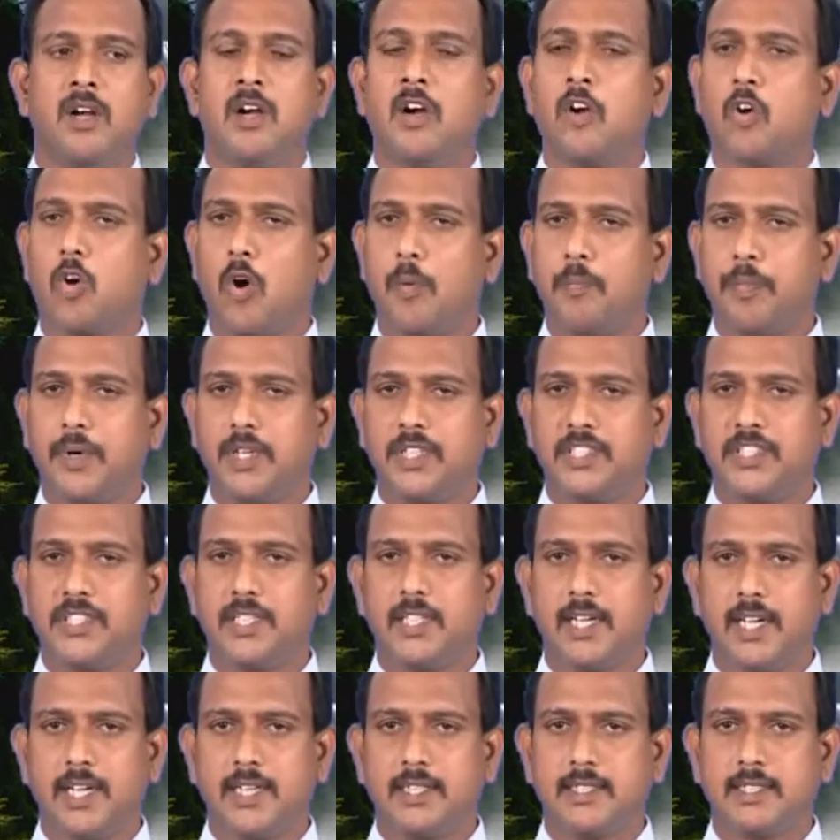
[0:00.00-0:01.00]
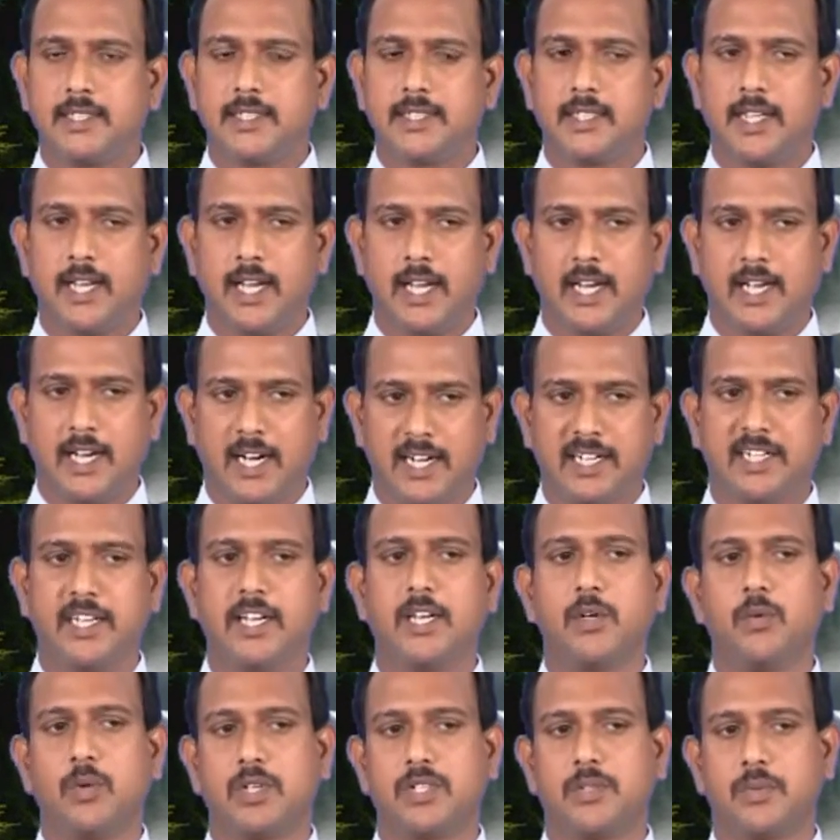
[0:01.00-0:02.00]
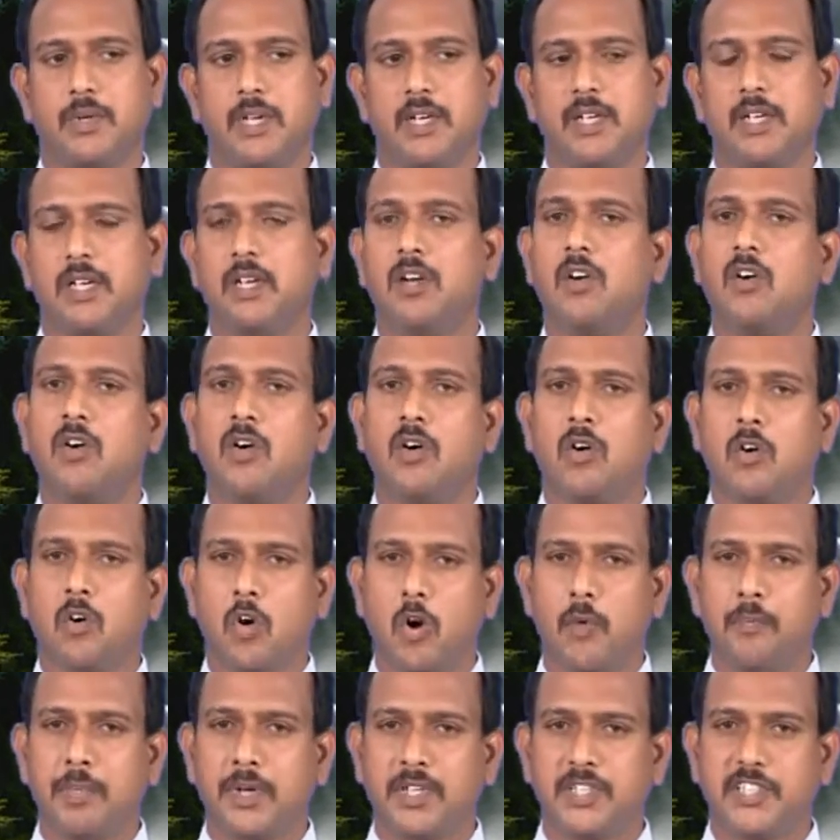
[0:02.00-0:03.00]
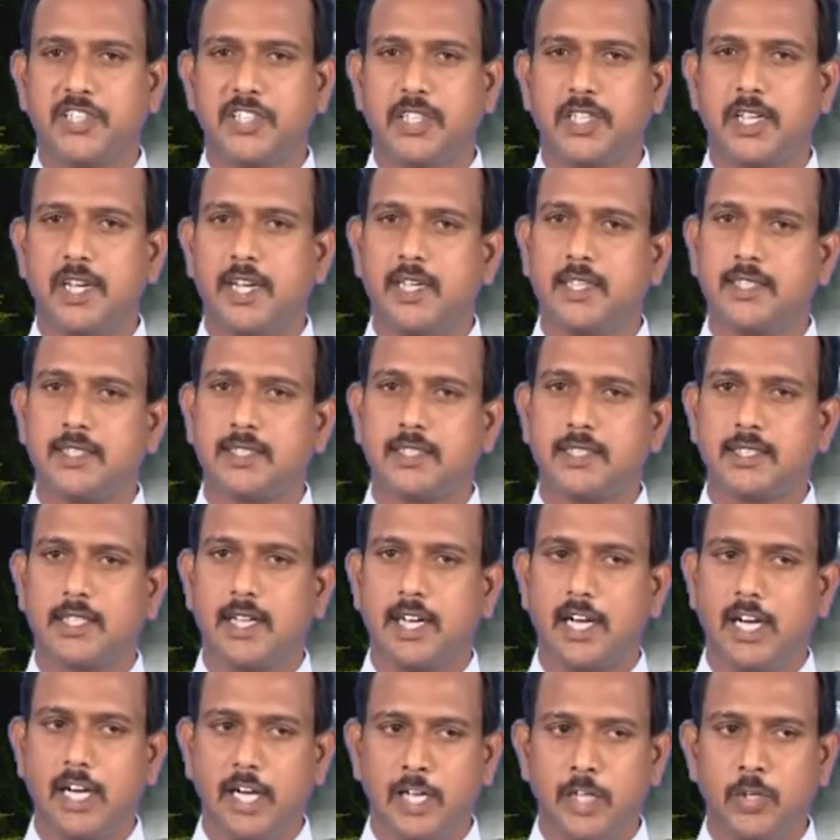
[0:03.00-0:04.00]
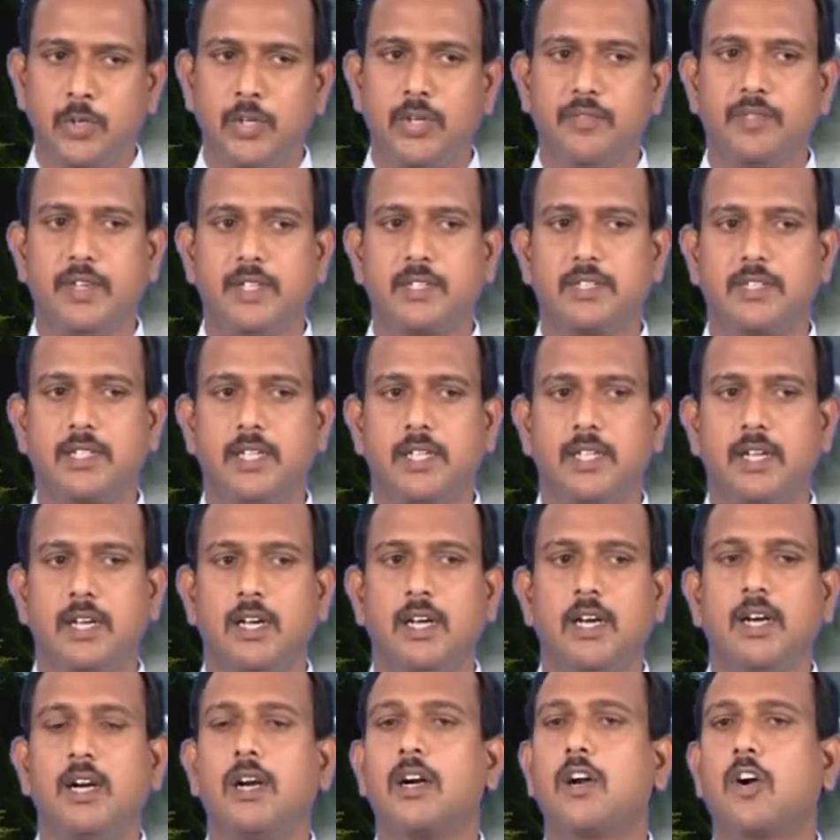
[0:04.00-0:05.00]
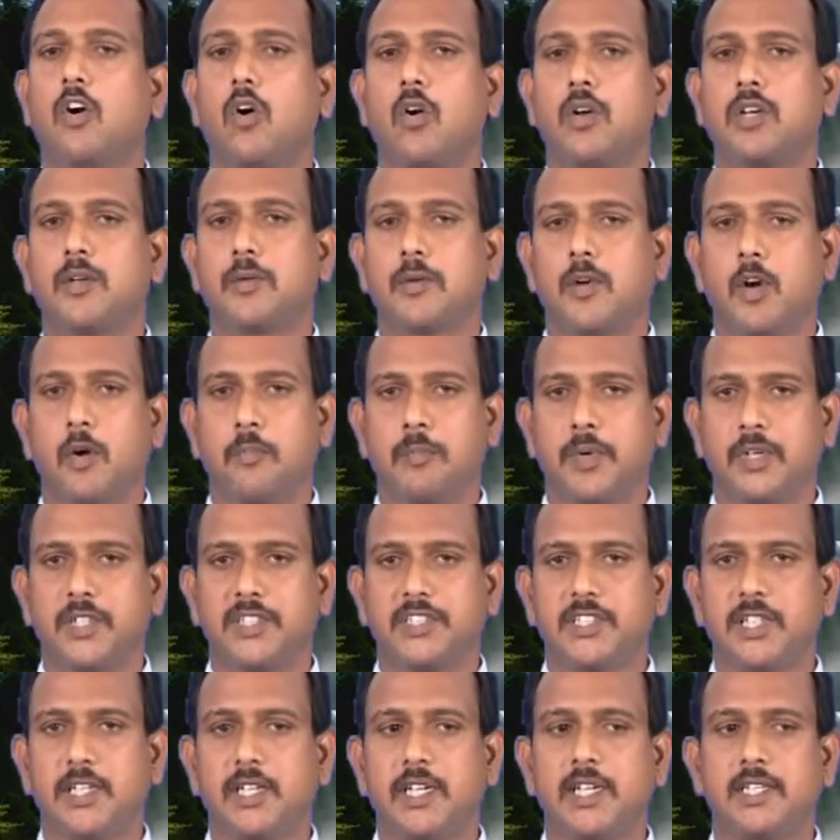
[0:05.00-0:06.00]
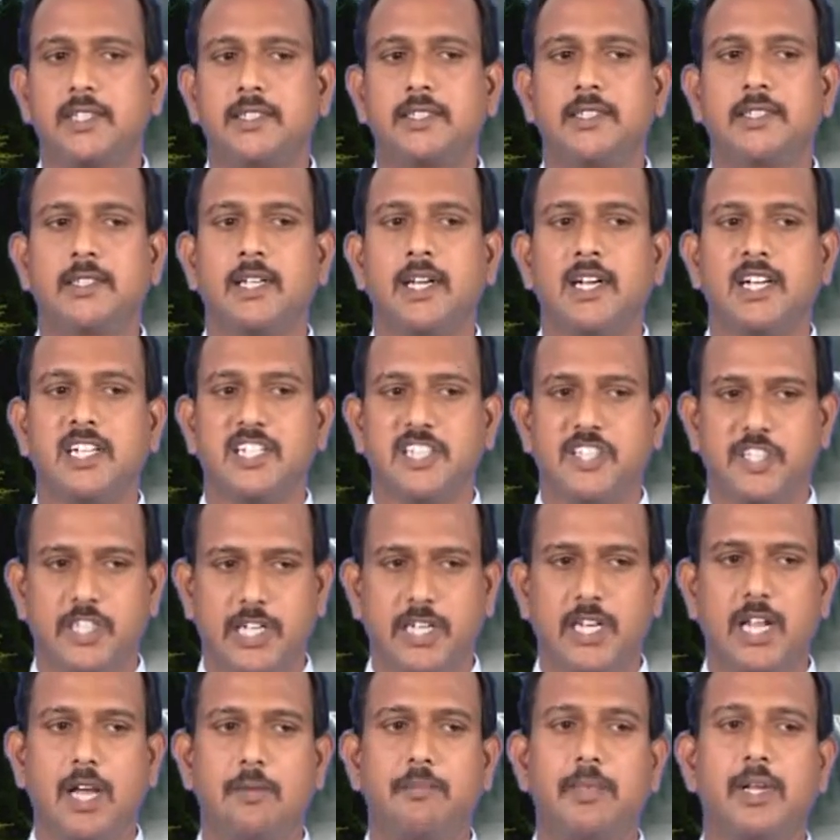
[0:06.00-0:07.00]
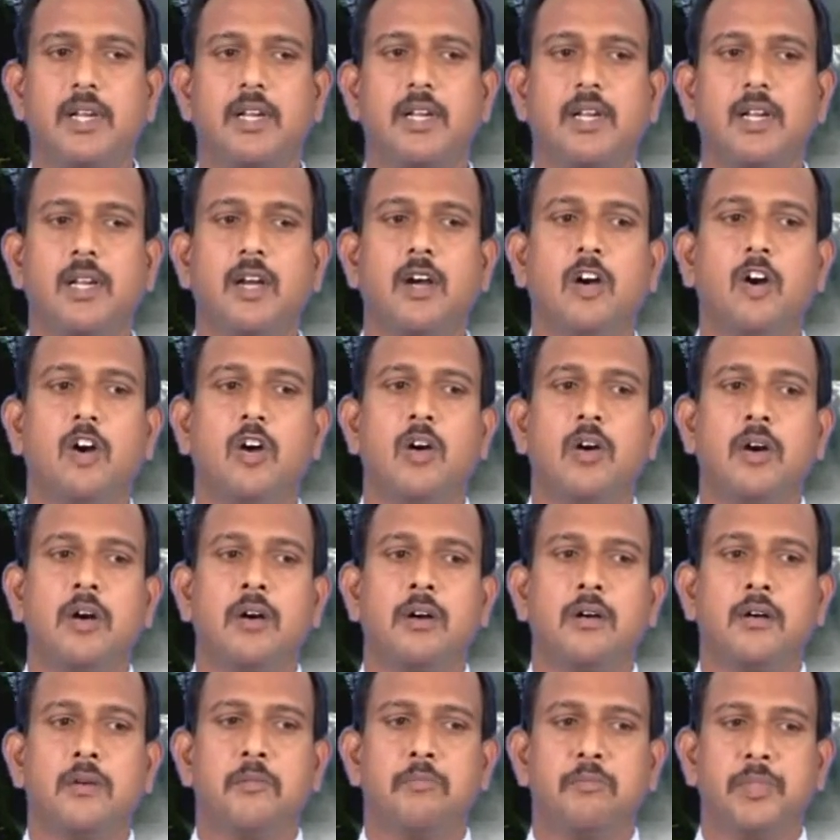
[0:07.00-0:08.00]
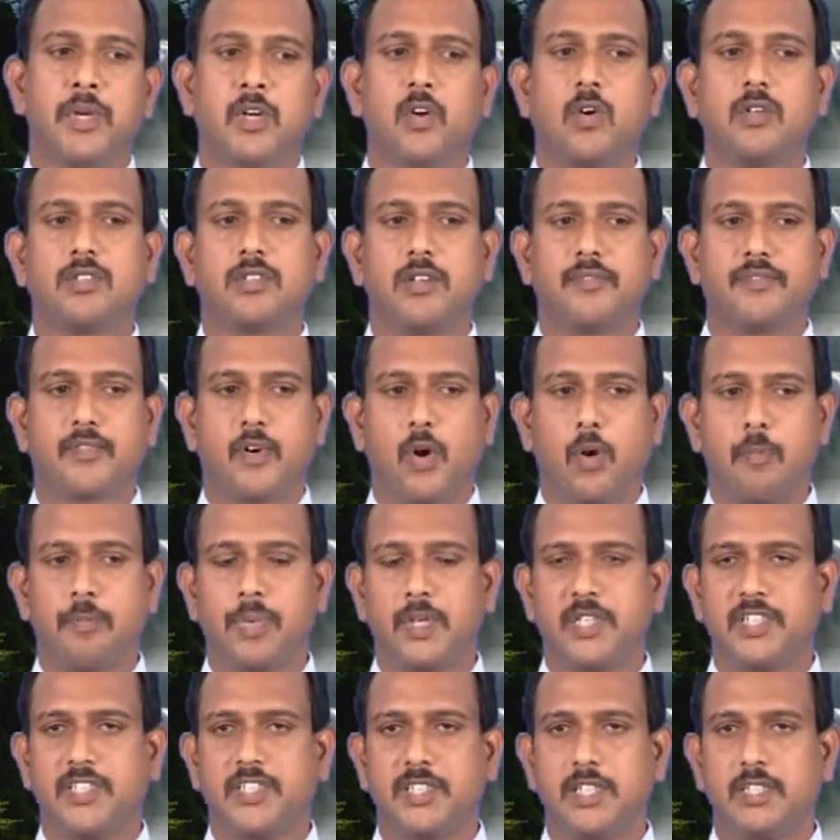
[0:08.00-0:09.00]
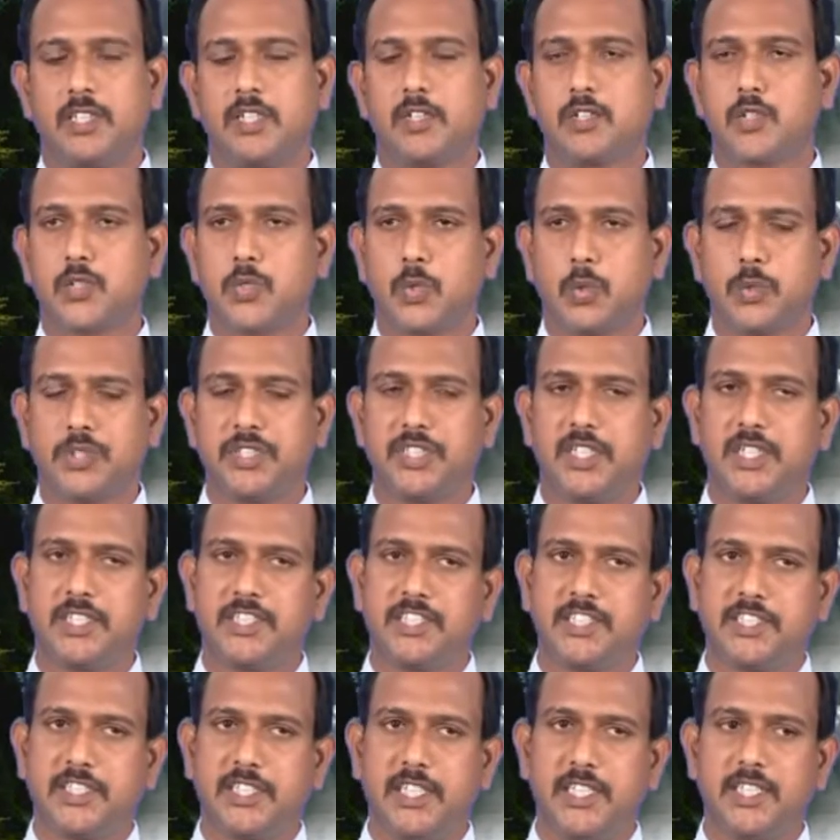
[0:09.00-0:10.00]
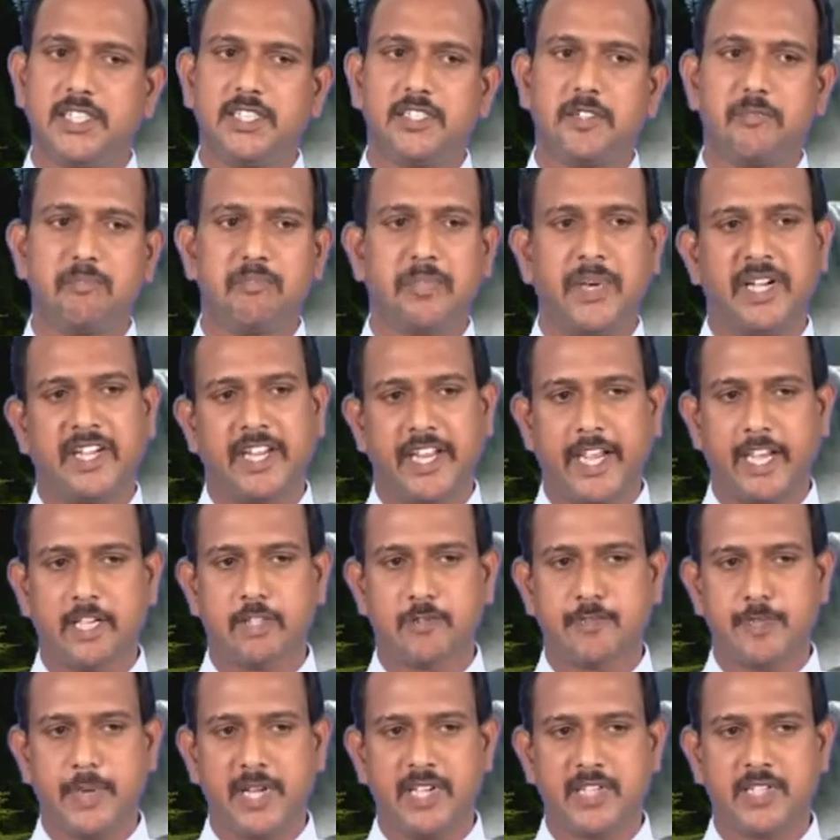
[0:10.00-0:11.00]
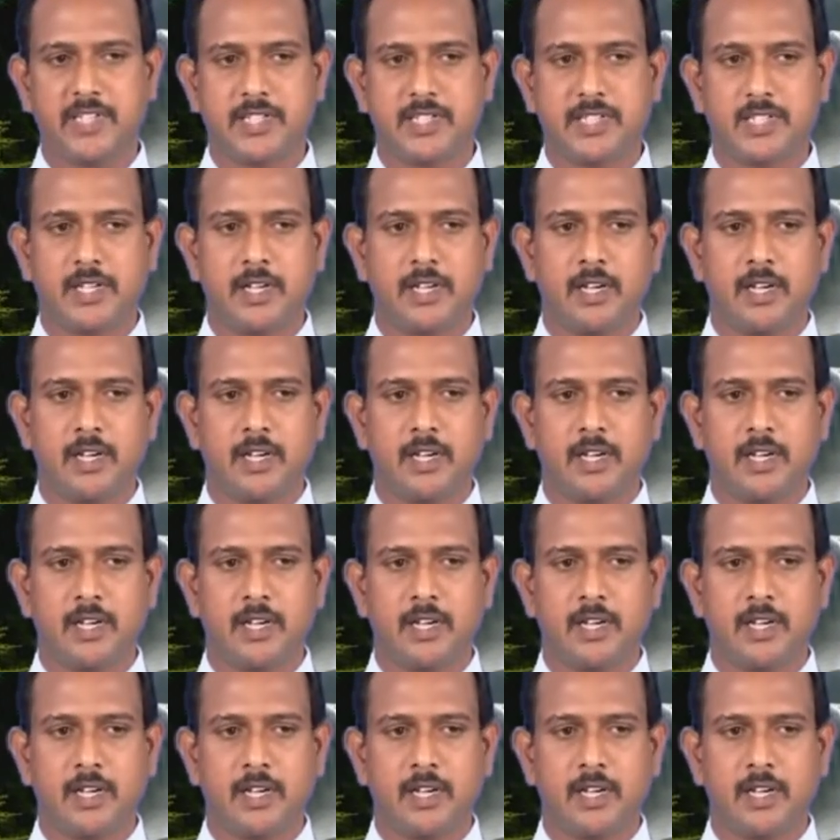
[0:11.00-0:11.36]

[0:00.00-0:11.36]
Competition is a continuous one. Competition is universal. Competition is dynamic. Because of competition, social change may take place.